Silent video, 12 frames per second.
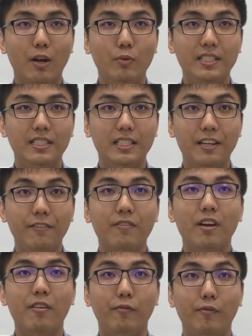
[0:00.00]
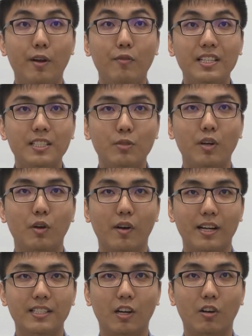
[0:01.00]
I receive various
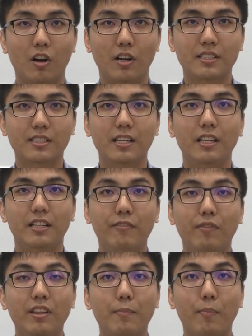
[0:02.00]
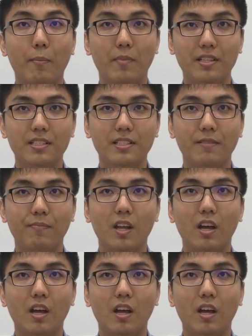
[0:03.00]
requests across different departments,